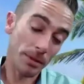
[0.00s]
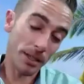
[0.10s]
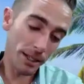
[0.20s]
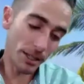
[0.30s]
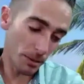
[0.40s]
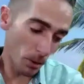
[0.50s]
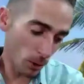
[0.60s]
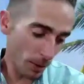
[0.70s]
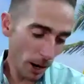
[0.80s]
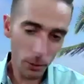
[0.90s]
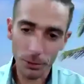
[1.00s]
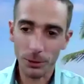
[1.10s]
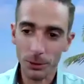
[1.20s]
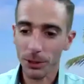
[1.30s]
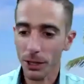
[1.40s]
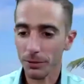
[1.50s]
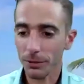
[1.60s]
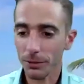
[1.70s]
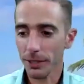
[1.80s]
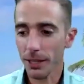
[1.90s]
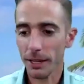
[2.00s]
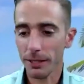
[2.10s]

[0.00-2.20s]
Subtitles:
that's the most powerful stuff, right? That,